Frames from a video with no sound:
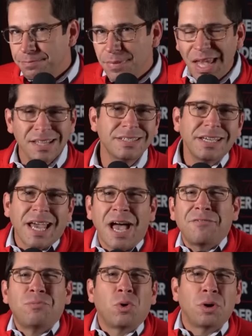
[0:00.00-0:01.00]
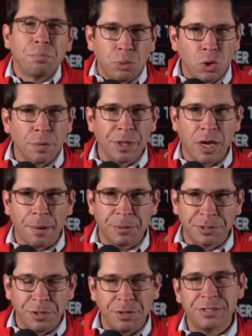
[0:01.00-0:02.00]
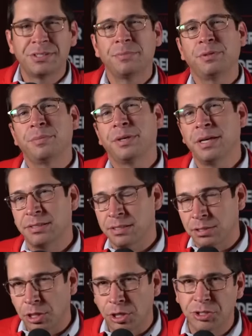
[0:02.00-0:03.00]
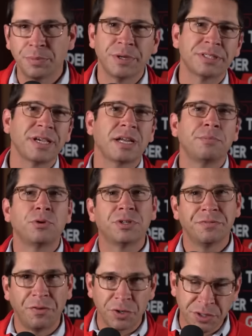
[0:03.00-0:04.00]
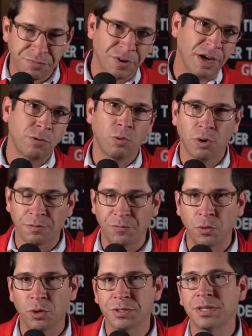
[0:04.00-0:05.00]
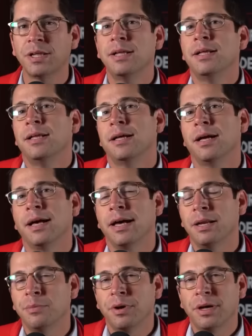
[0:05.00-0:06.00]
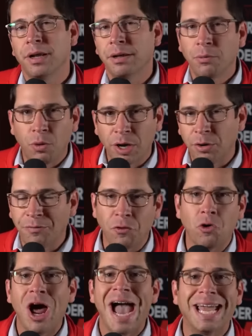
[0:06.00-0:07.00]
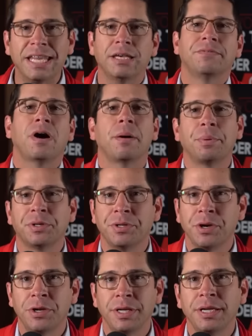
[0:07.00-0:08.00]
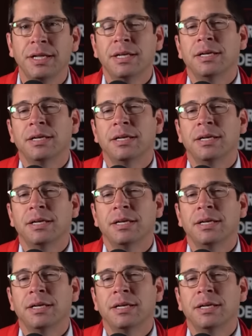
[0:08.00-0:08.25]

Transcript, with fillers: It's going to have more employment opportunities simply because it's larger, but it's got a more diversified workforce and a wider variety of opportunity.